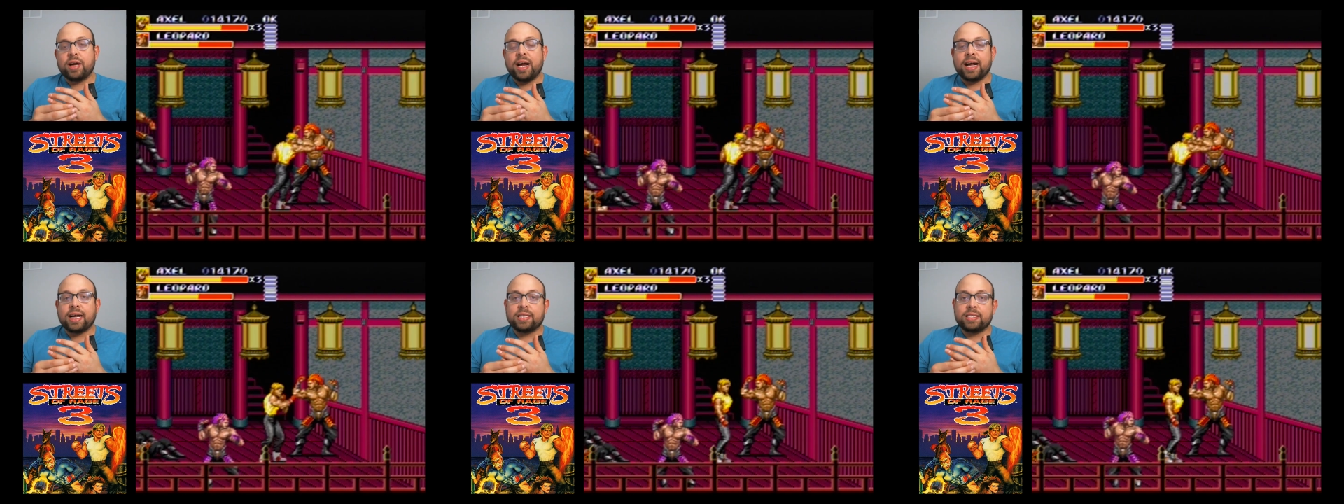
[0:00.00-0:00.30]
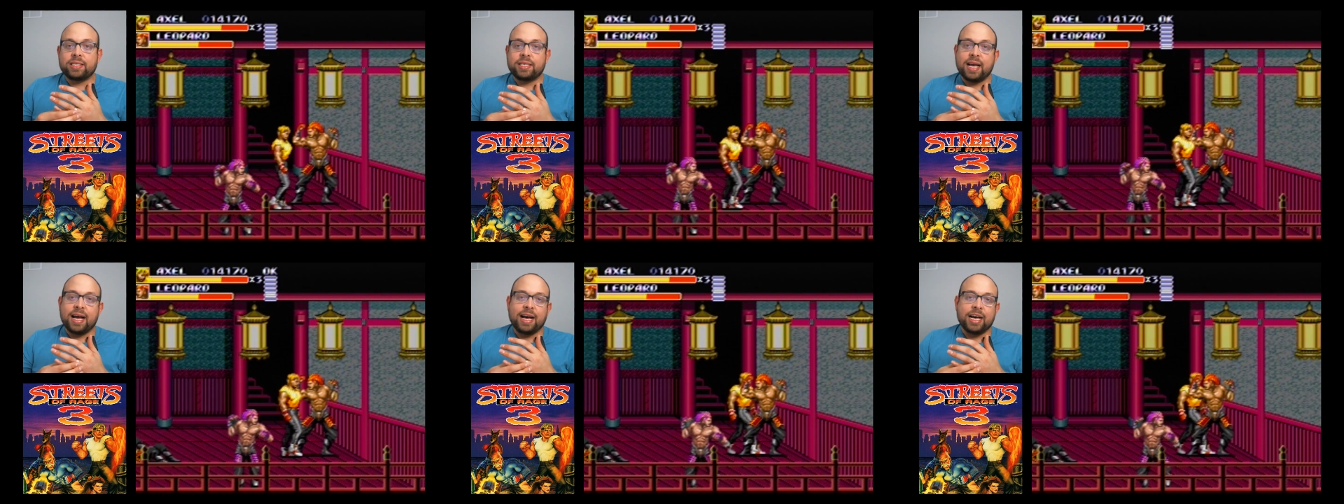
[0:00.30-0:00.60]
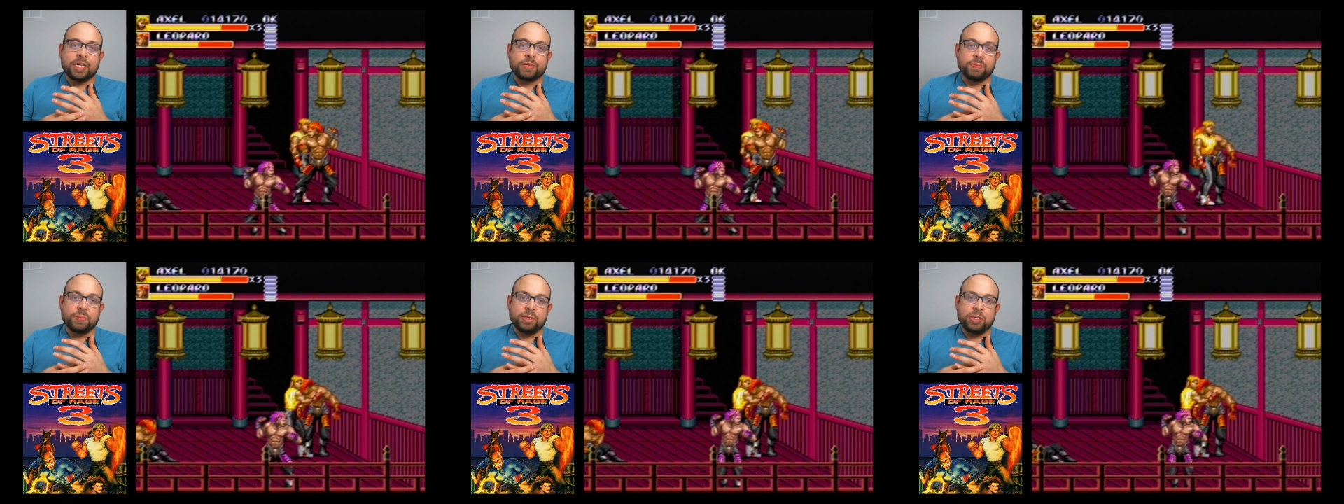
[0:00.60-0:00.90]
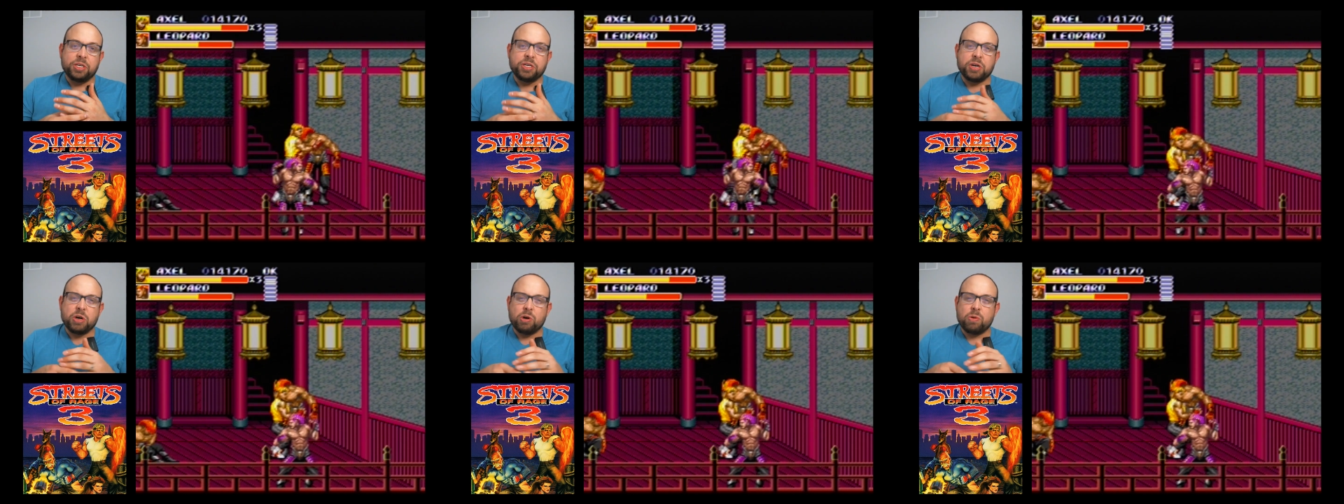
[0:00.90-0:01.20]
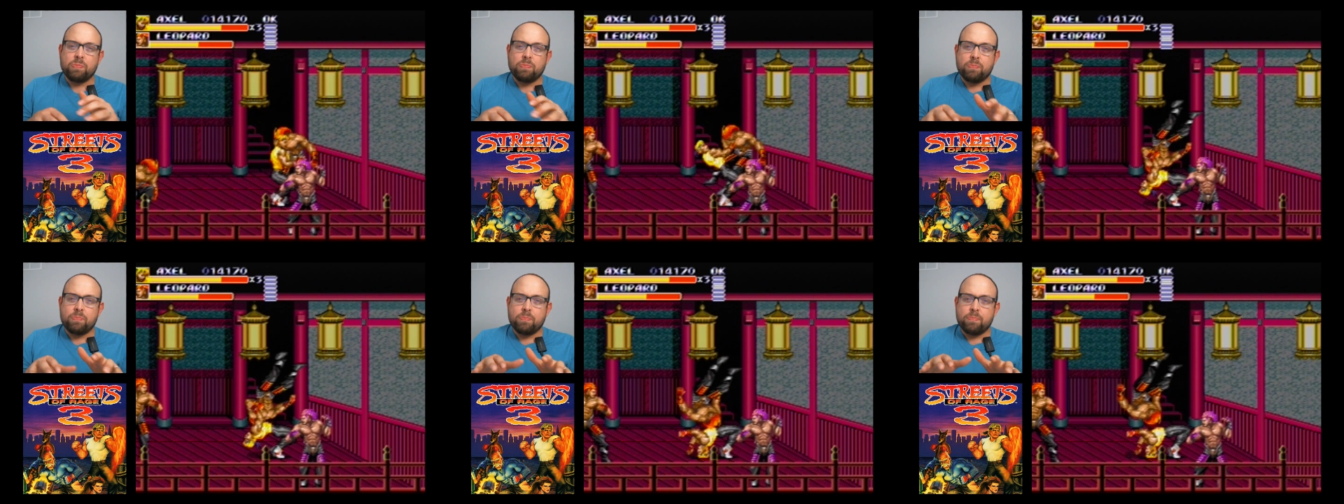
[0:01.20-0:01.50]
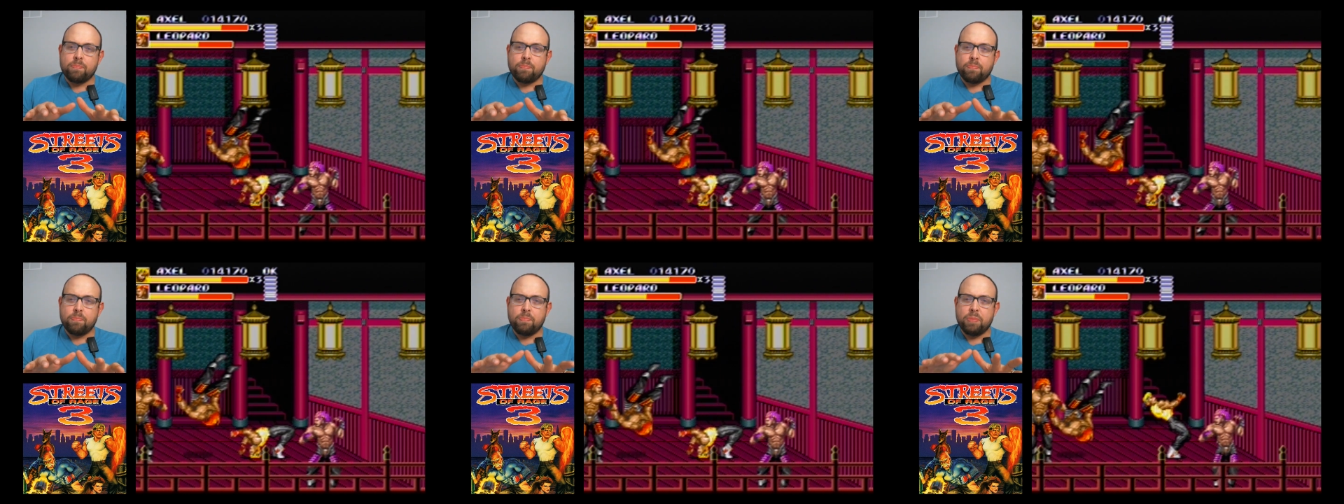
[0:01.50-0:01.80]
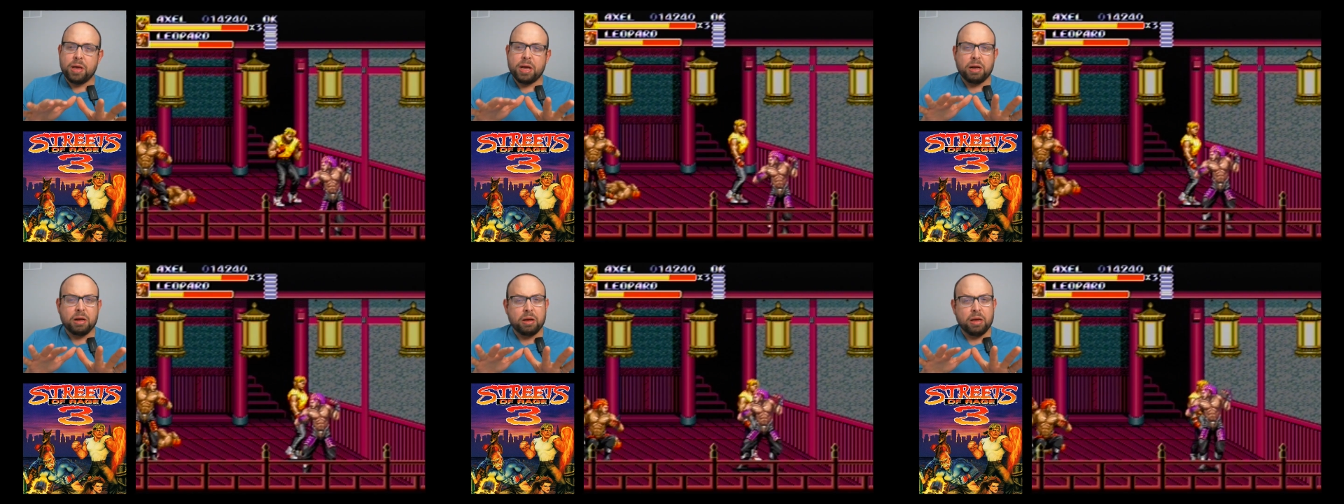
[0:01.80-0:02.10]
X has
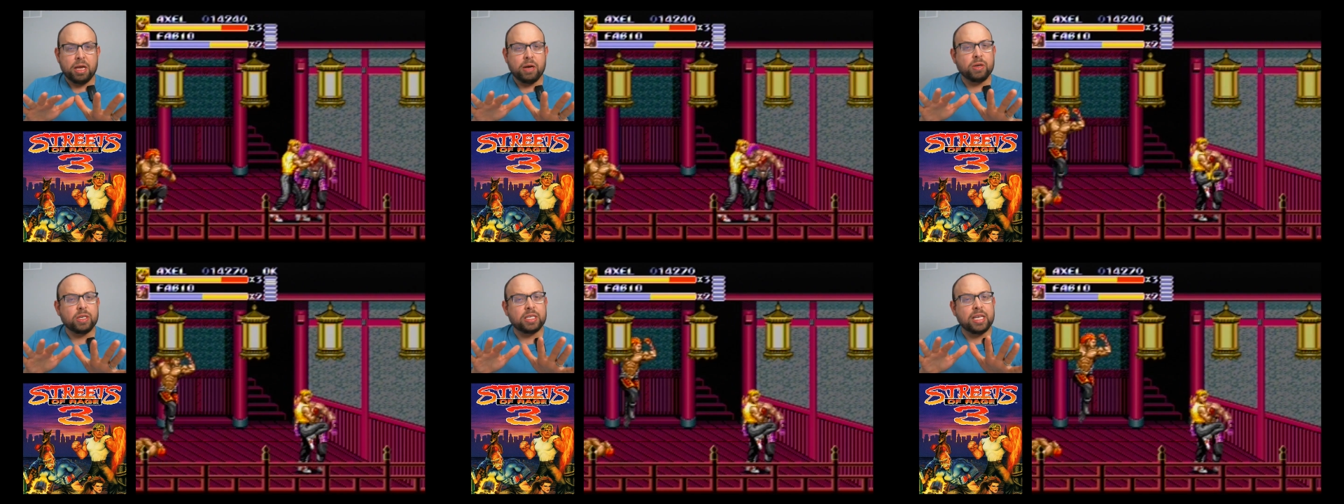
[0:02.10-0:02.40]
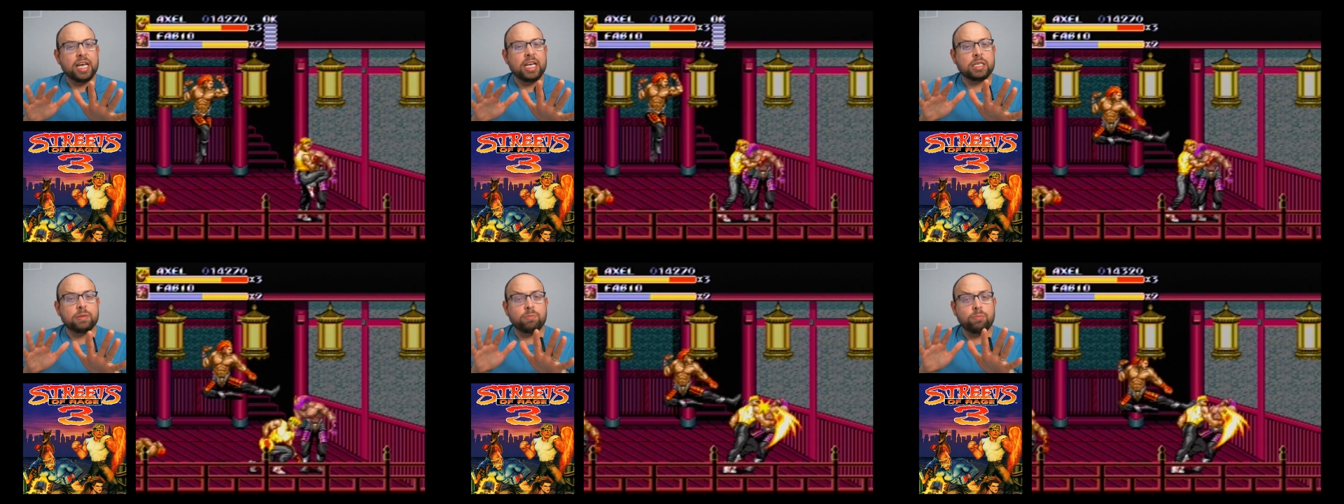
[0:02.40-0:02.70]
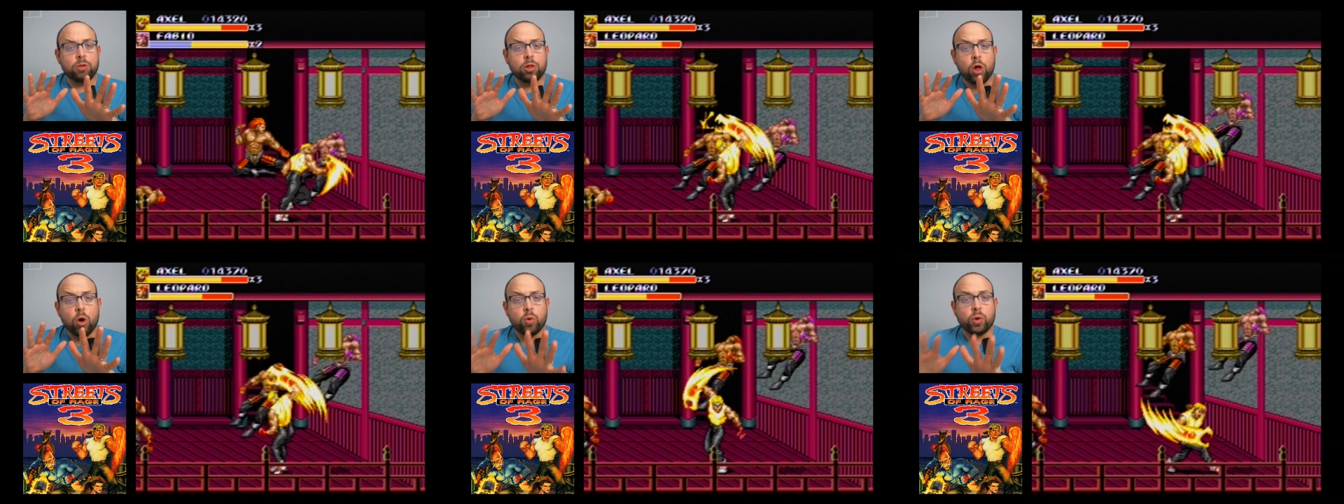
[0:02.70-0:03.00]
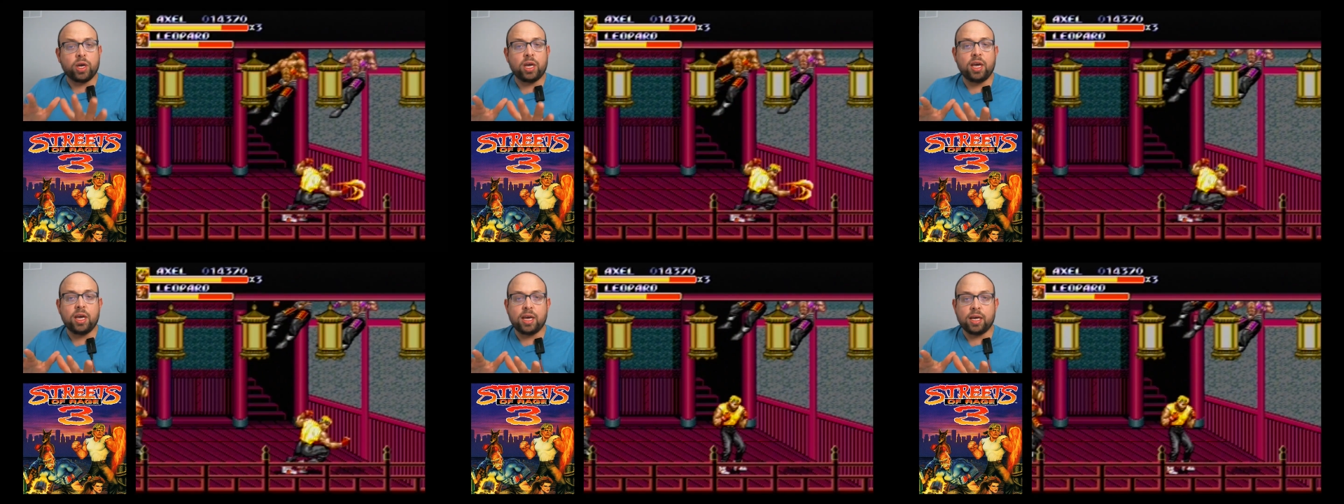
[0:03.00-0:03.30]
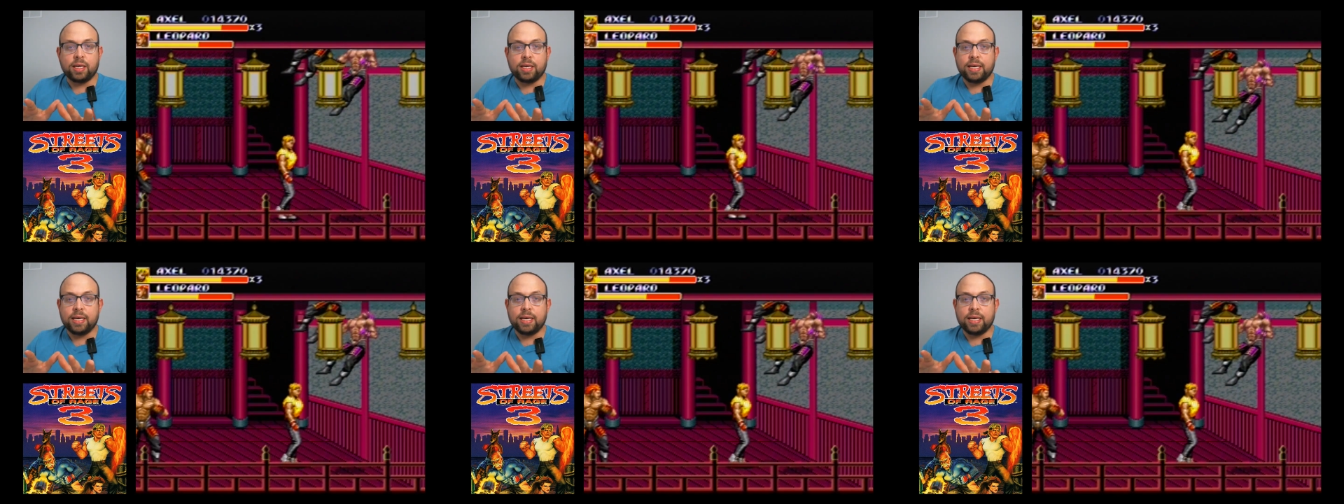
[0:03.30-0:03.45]
been, he's low key.